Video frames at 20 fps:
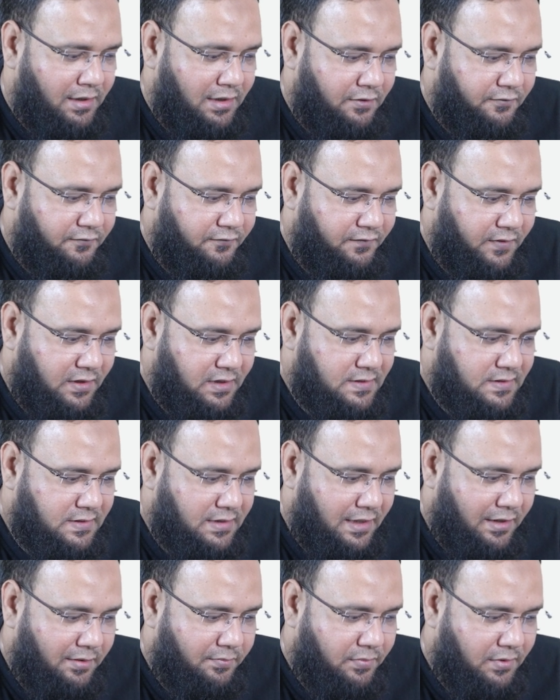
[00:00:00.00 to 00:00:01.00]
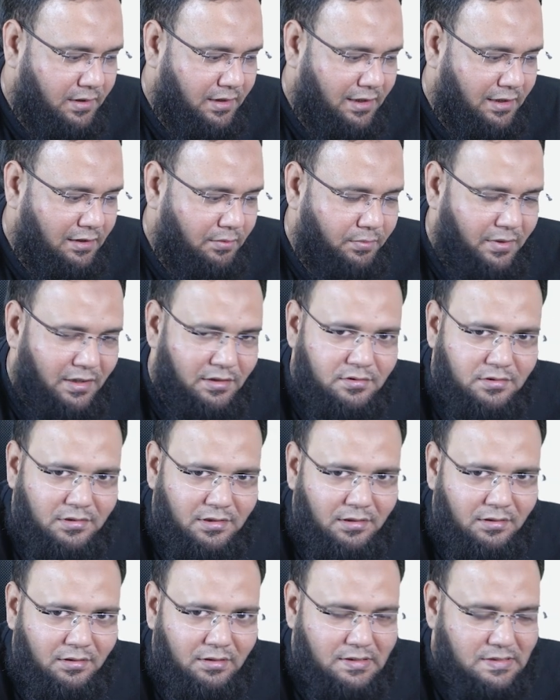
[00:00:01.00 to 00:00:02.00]
Now, first step, I'll
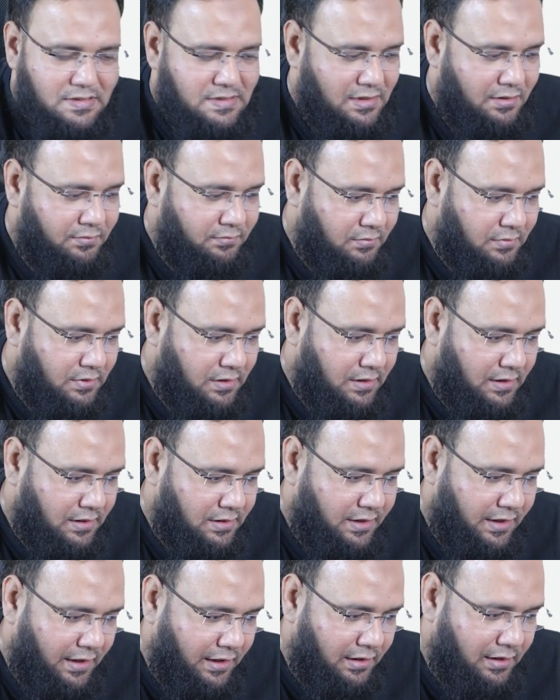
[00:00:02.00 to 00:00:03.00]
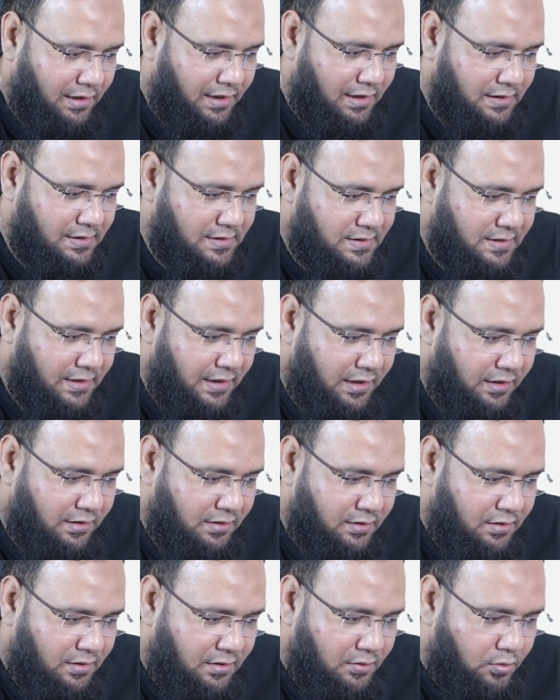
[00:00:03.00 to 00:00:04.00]
mention something. I'll say,
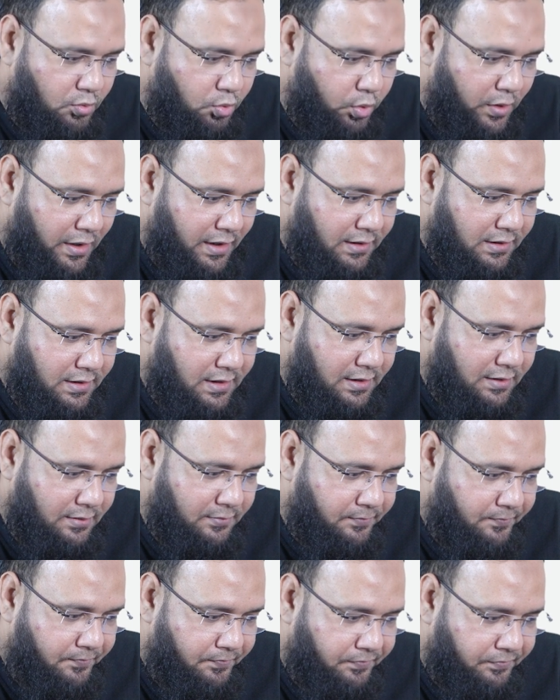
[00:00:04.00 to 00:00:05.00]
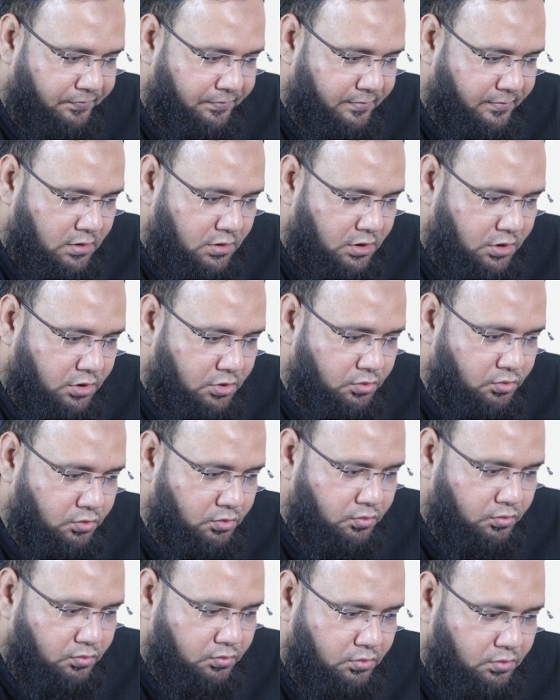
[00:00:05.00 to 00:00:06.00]
welcome
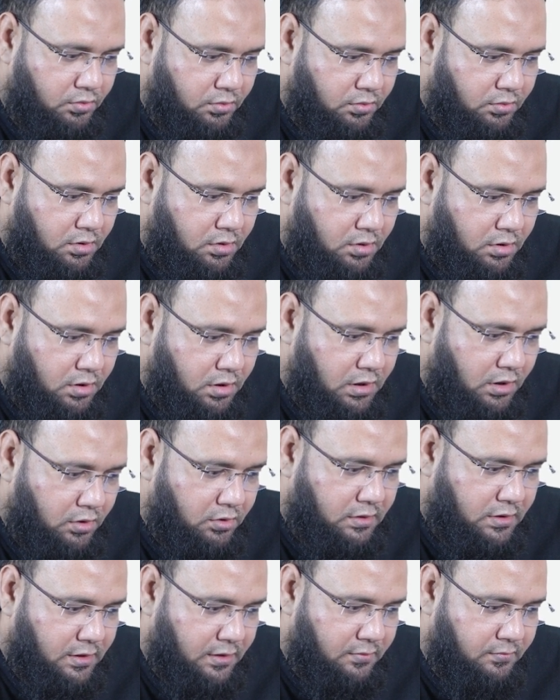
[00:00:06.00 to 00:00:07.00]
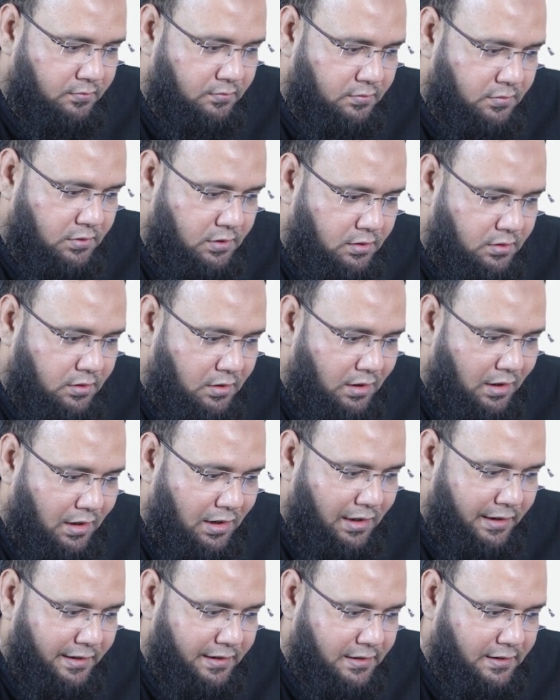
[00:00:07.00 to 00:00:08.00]
to Gautam
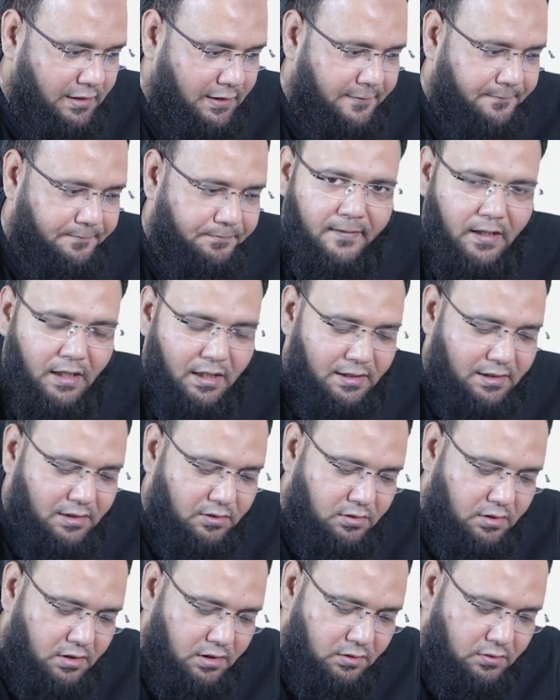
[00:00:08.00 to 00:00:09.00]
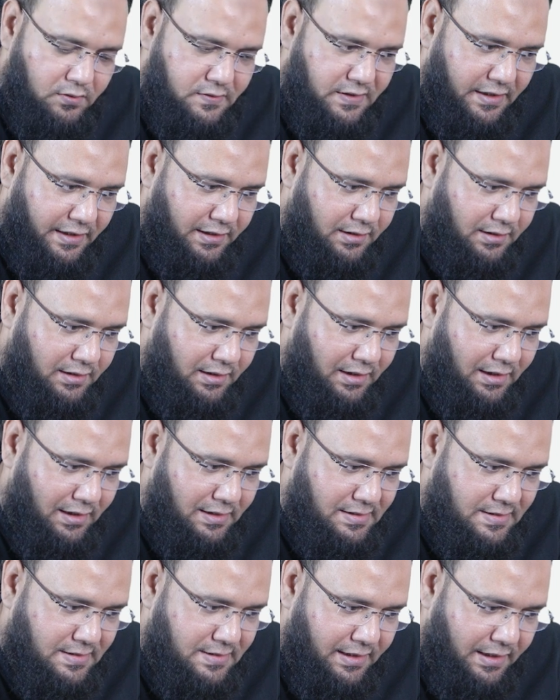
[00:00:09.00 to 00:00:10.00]
IT. Now close it.
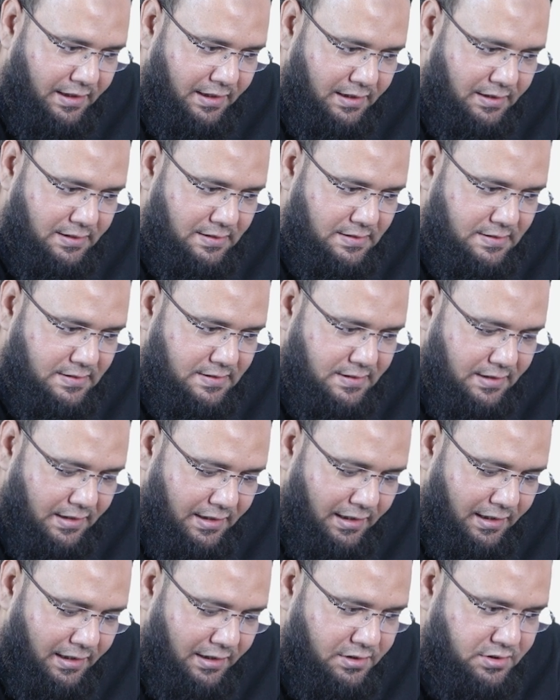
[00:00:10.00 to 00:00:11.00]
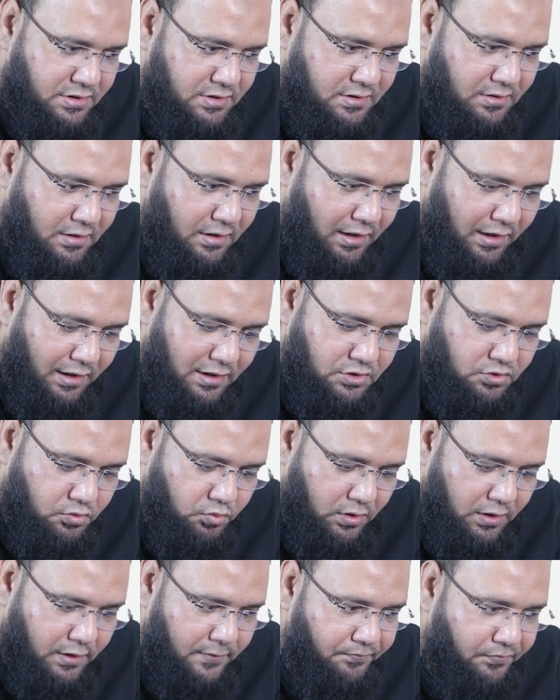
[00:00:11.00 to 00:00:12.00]
I'll say slash
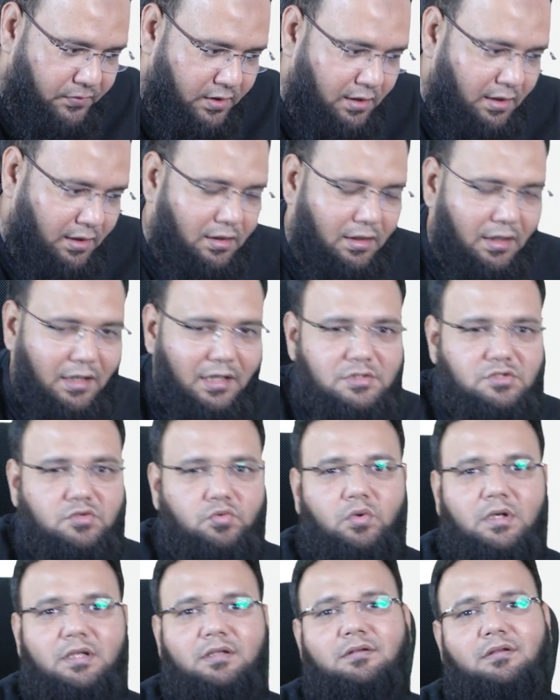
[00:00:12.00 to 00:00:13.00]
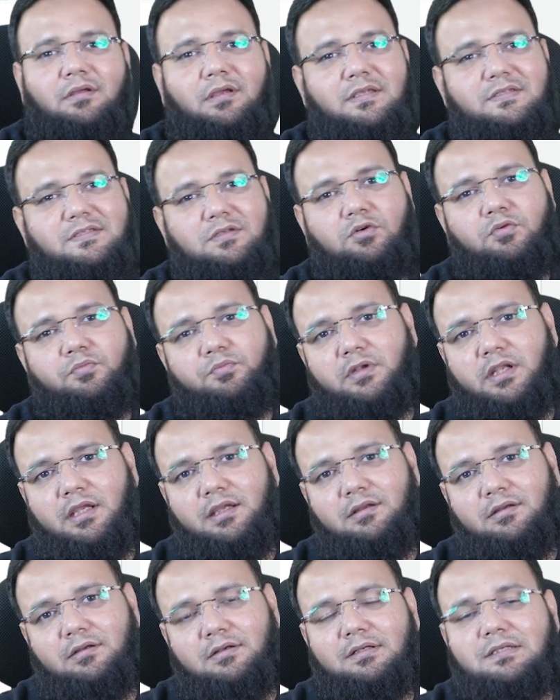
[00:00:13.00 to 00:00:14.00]
H1. H1 is
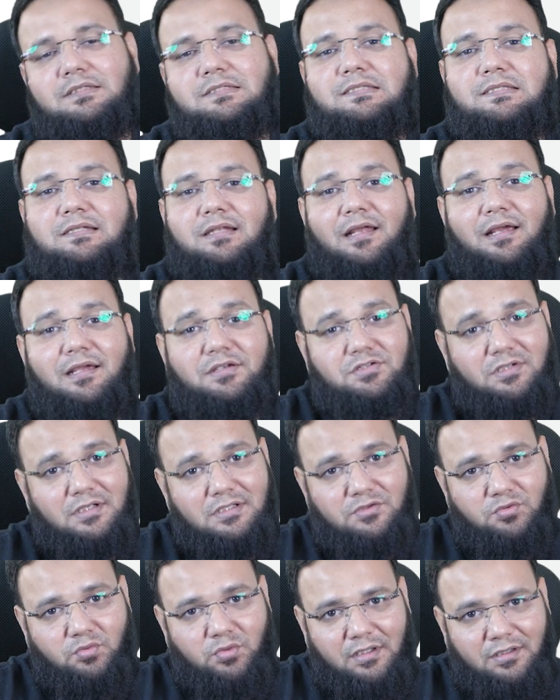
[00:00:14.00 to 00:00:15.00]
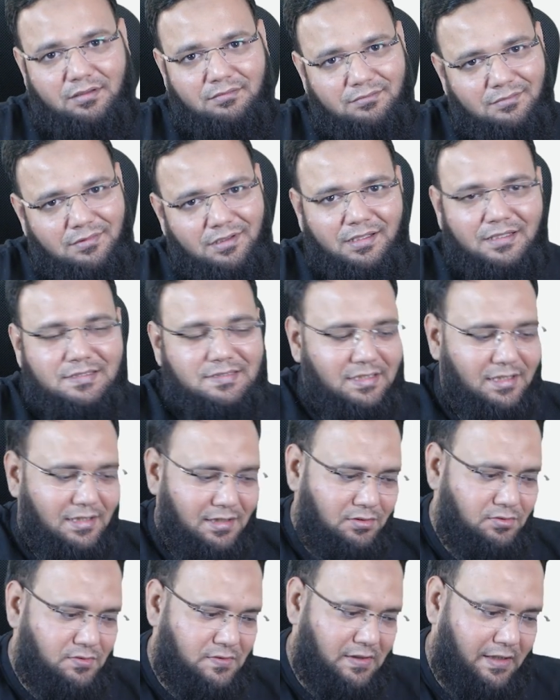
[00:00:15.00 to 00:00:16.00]
opening, slash H1 is
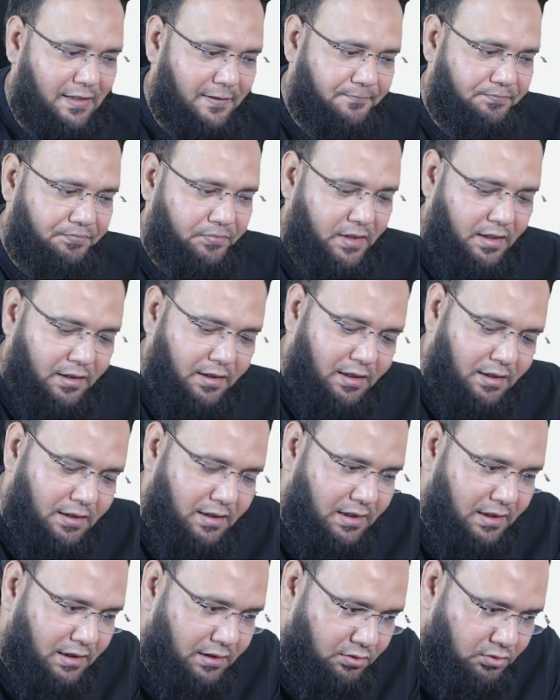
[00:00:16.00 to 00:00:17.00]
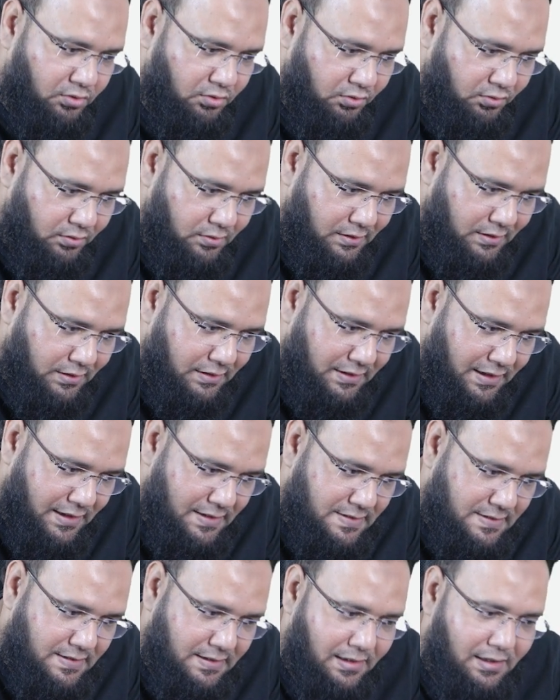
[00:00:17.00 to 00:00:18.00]
closing. Now
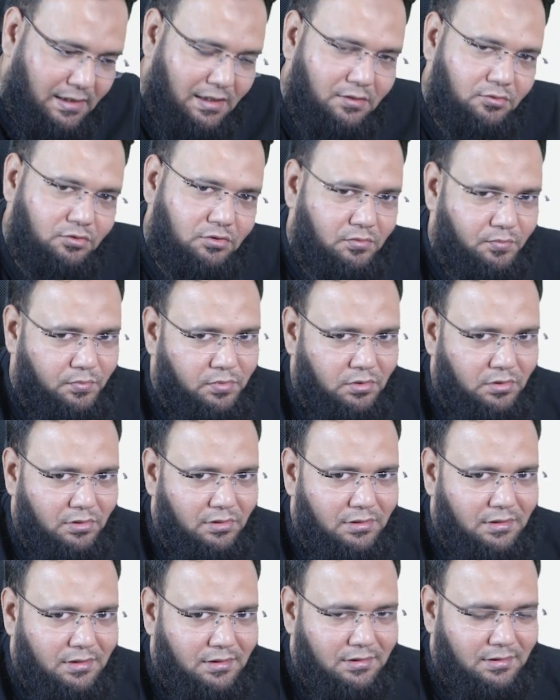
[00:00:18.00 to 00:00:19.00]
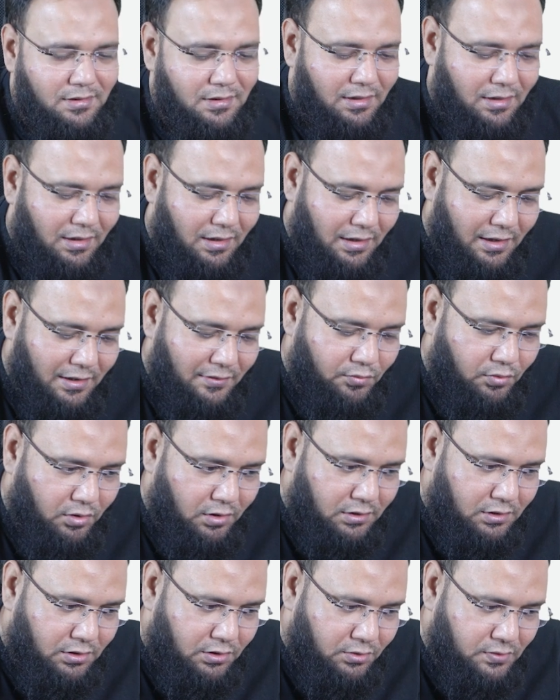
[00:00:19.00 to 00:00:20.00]
this output I
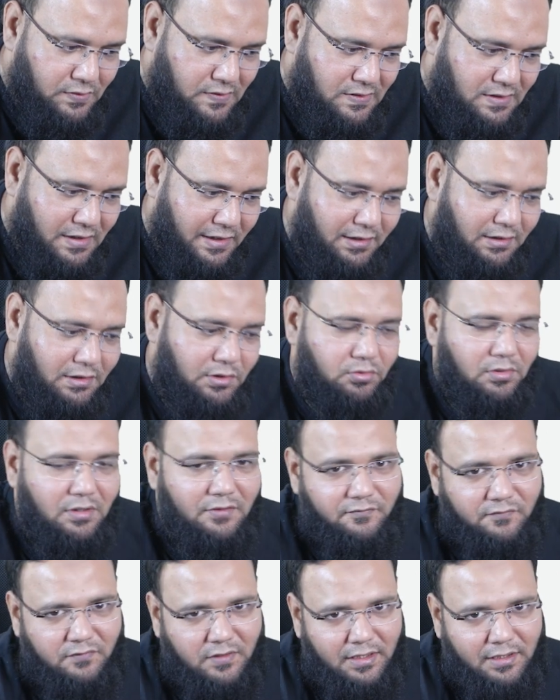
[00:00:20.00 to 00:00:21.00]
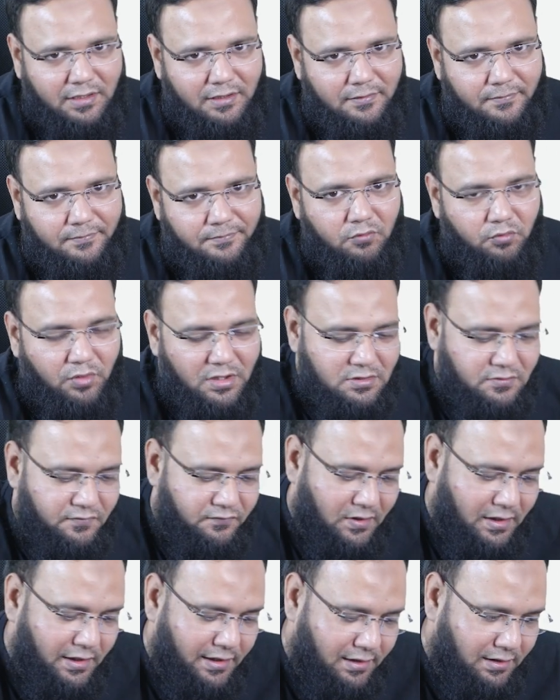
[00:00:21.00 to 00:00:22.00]
want to send to a file. Which
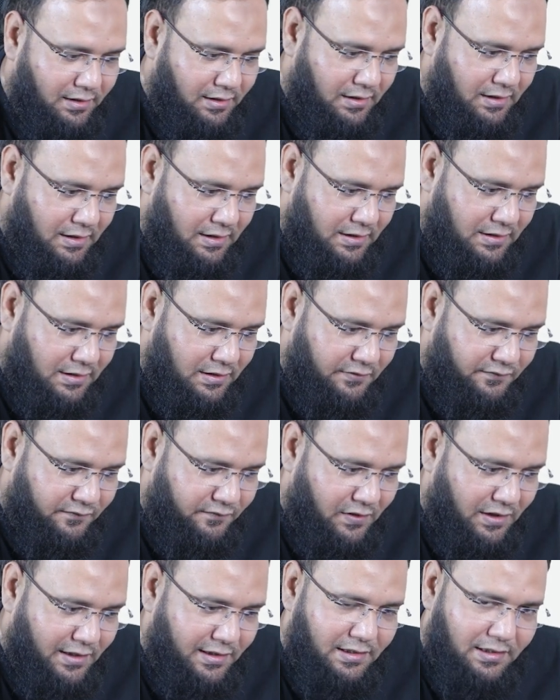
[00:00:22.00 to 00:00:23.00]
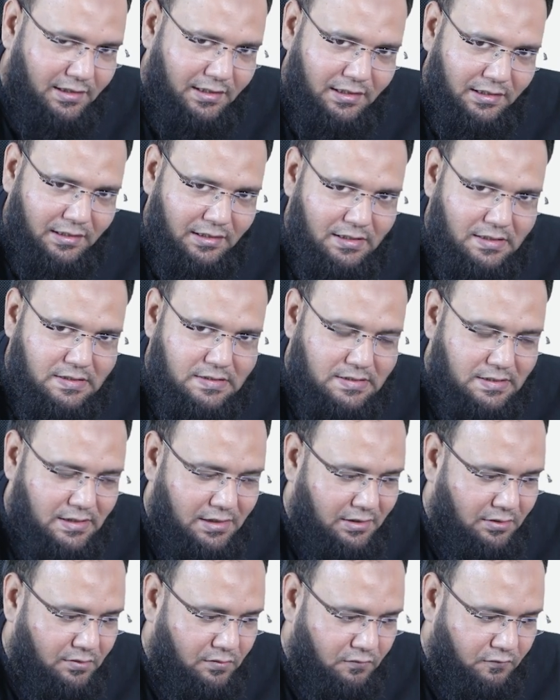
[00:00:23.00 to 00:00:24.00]
file? The file is
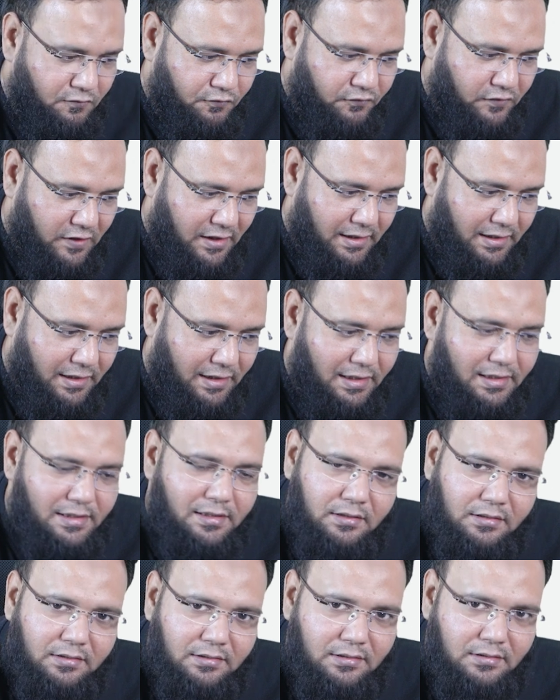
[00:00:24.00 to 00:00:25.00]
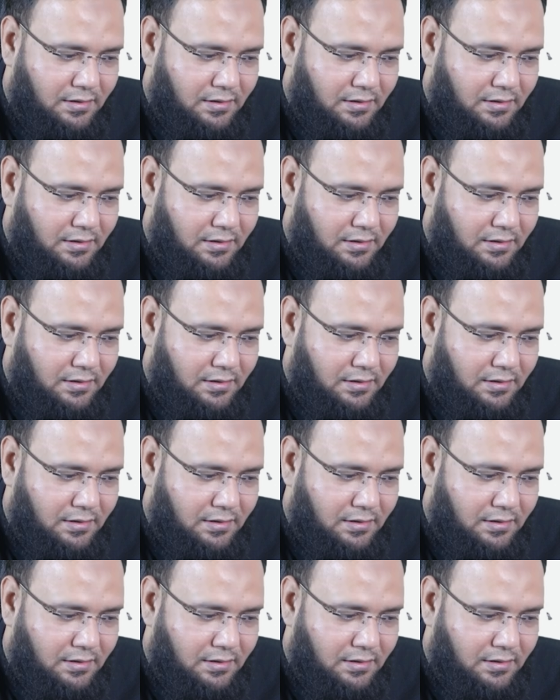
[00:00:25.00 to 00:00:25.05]
var